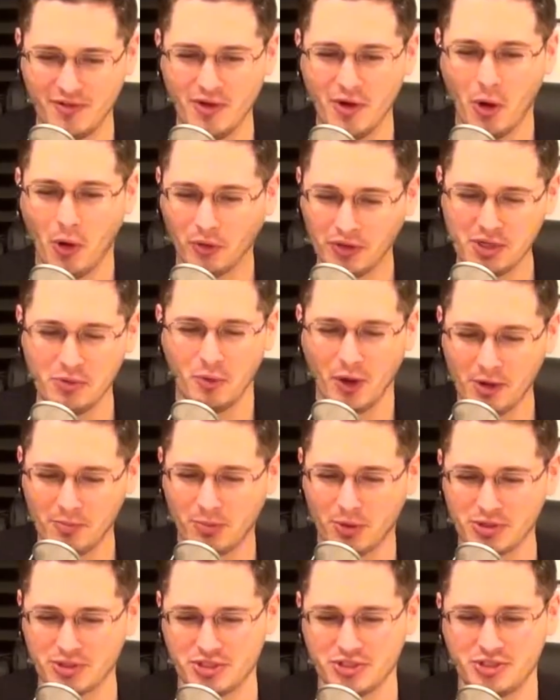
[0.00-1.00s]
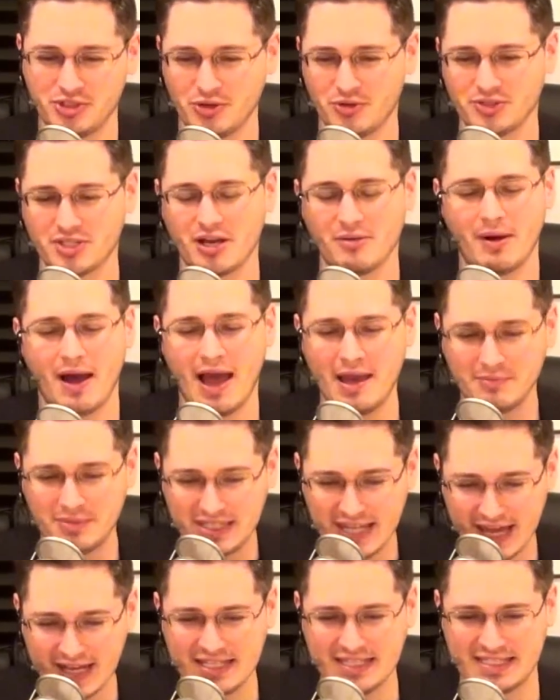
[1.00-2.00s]
only one person shows up, I'm
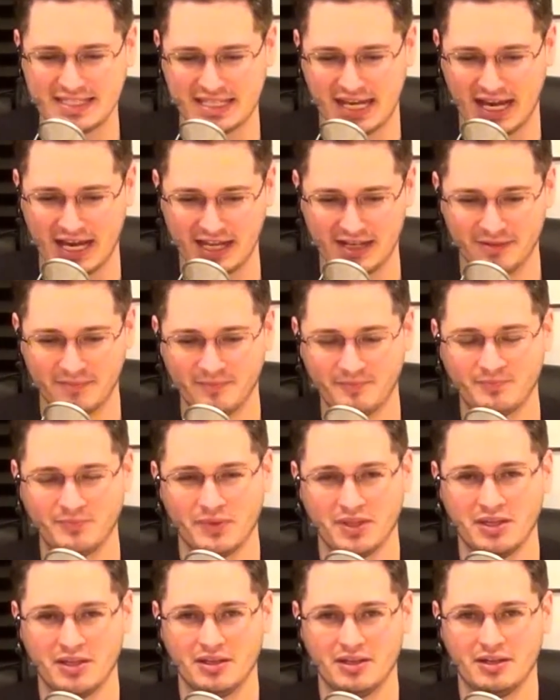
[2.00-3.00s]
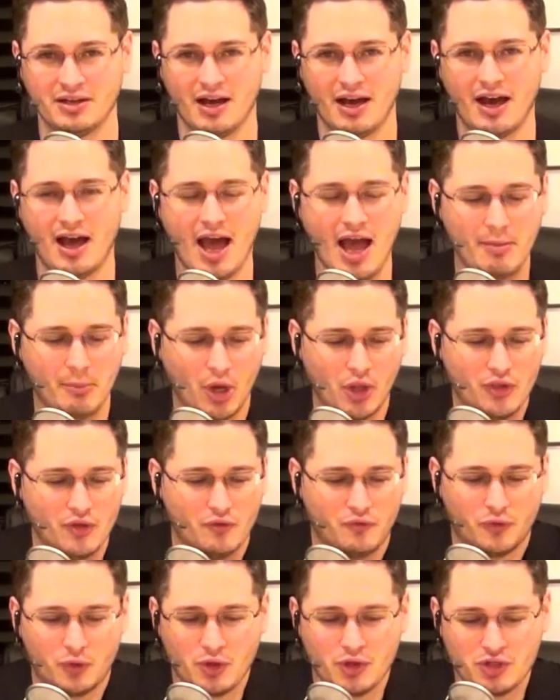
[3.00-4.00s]
dead inside. I'm on the
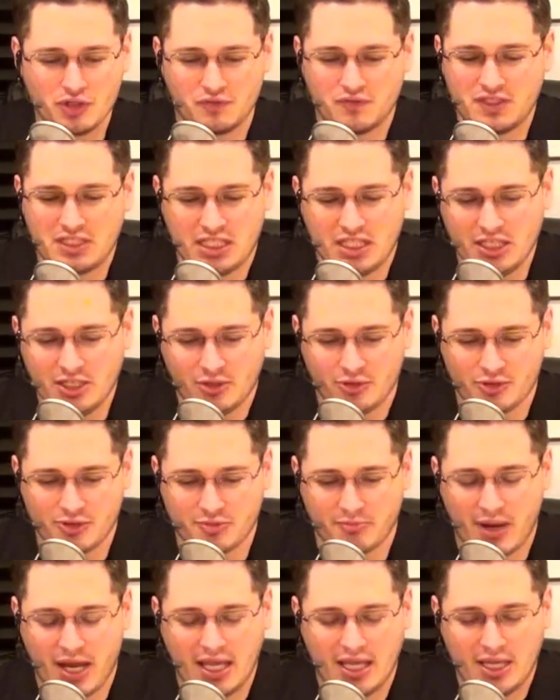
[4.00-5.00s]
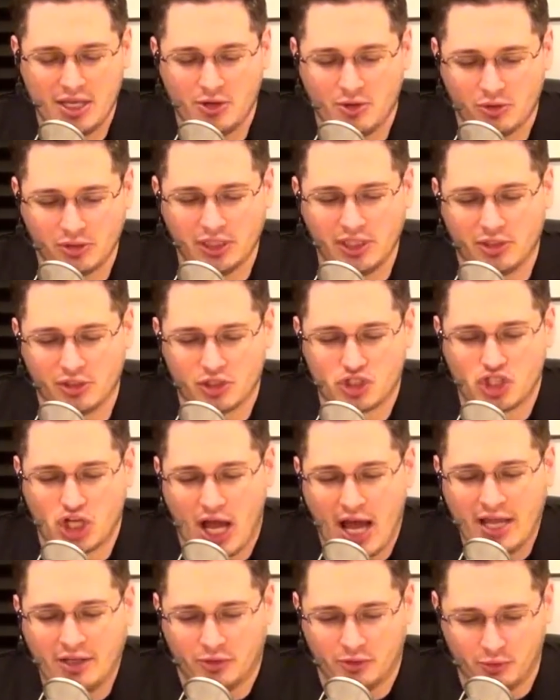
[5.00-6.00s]
verge of tears. My inner little
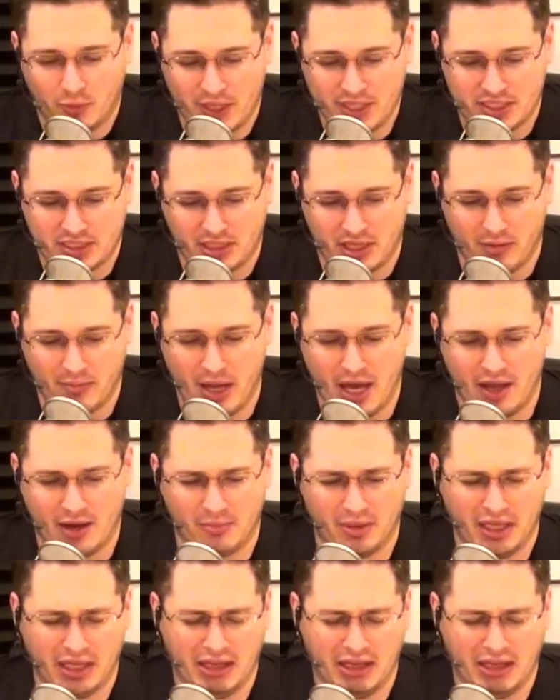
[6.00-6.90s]
child wants to come out. I'm like,